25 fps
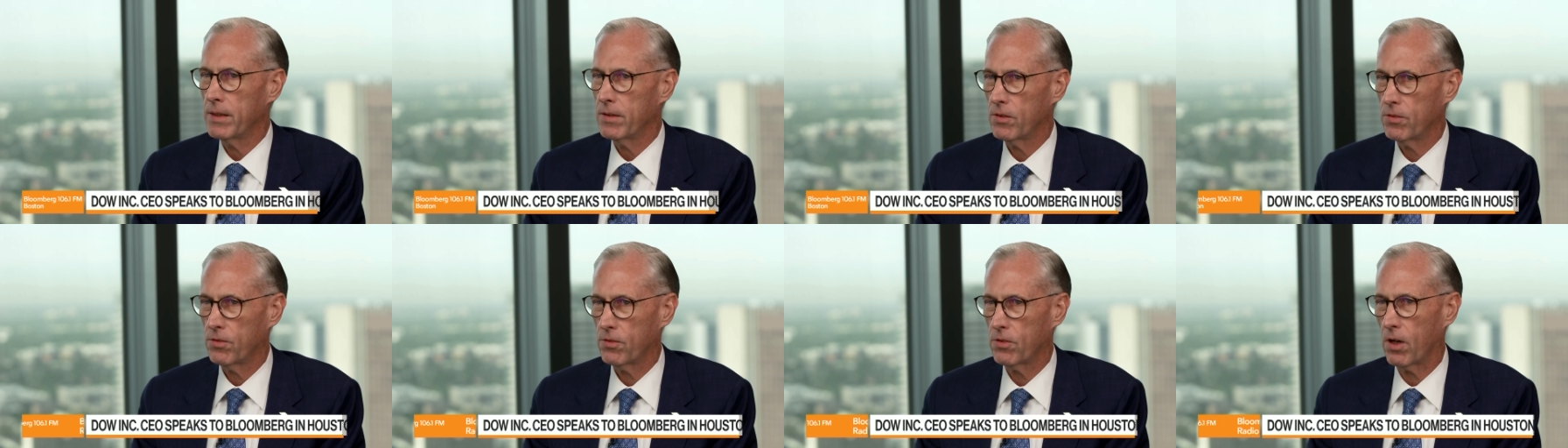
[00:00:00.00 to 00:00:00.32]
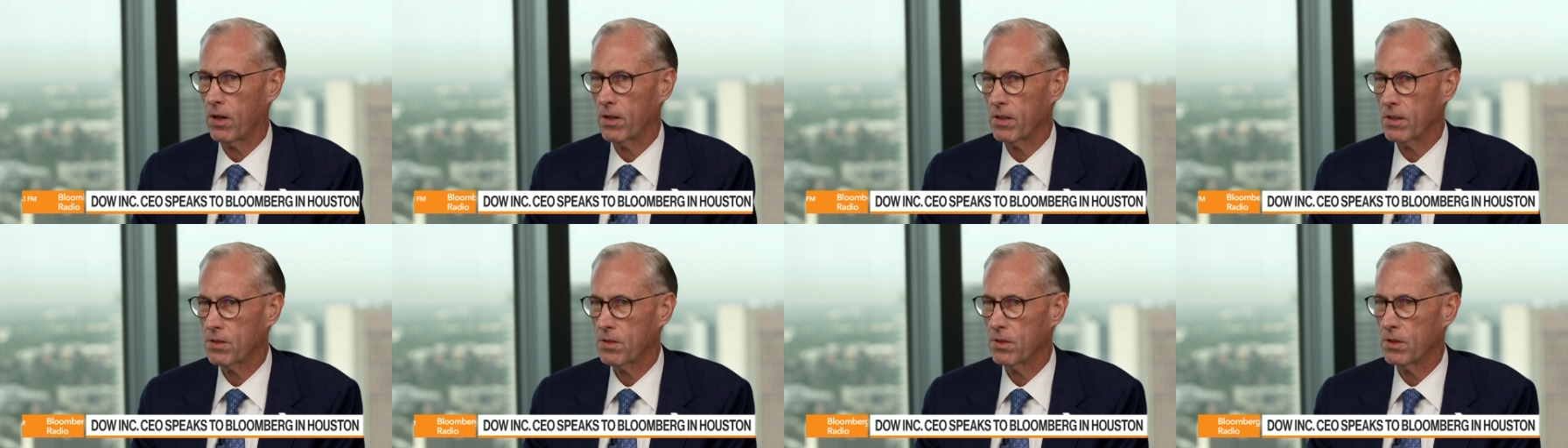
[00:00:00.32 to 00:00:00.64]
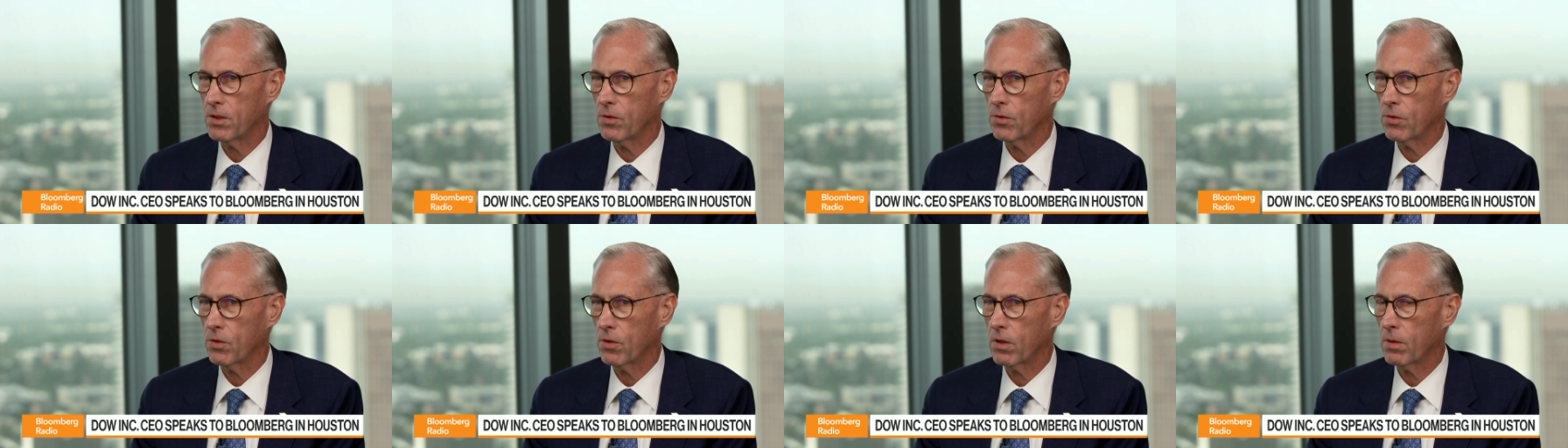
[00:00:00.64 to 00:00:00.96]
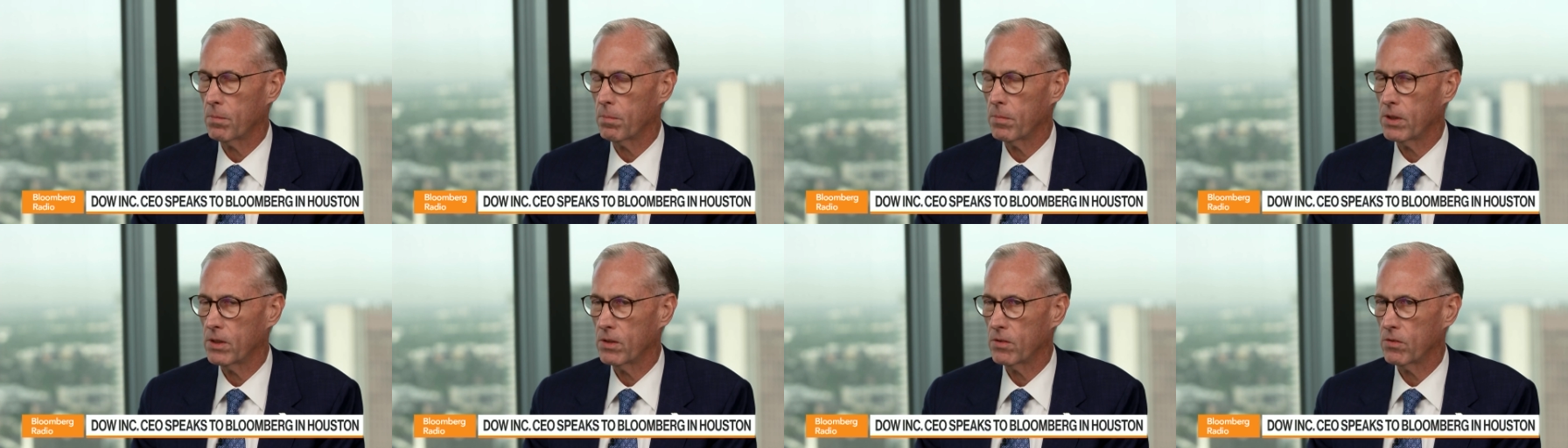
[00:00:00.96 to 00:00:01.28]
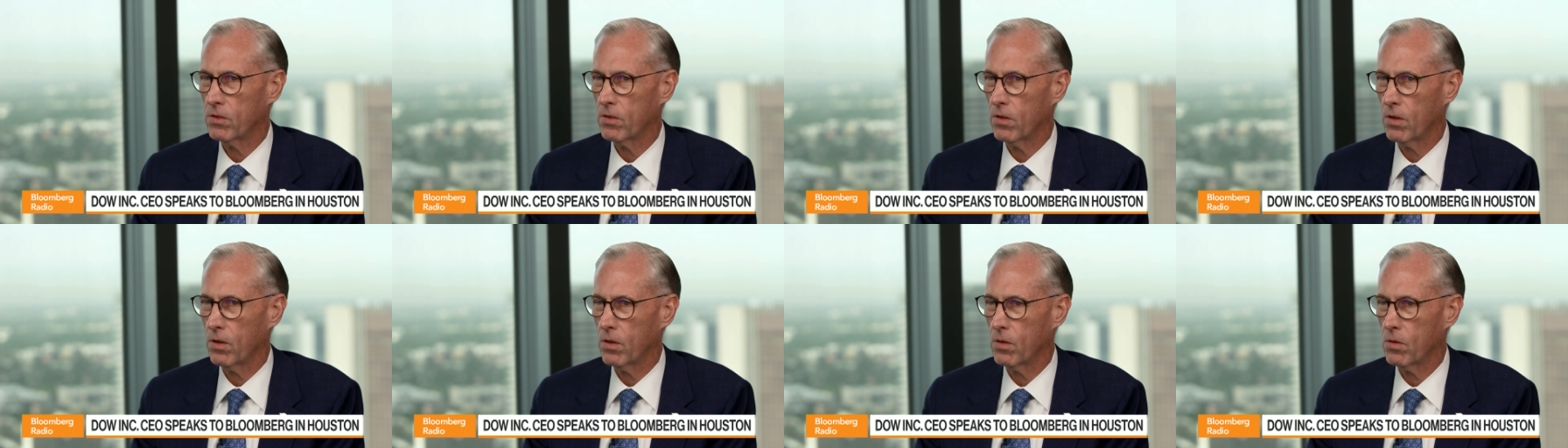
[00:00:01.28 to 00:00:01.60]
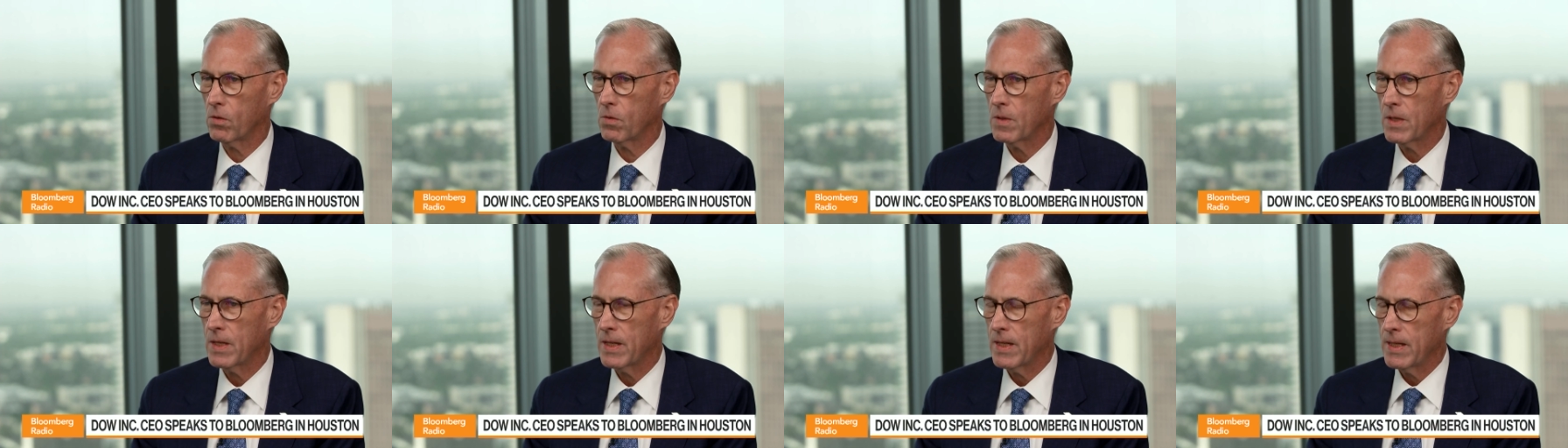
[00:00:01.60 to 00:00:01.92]
starts in Europe, and
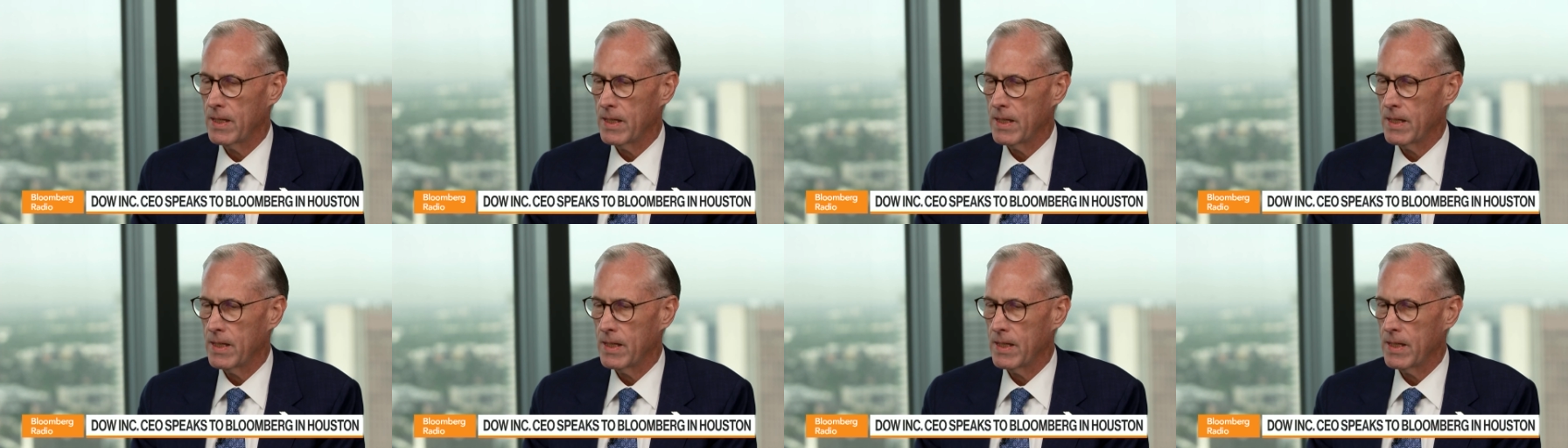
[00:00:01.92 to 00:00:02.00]
so,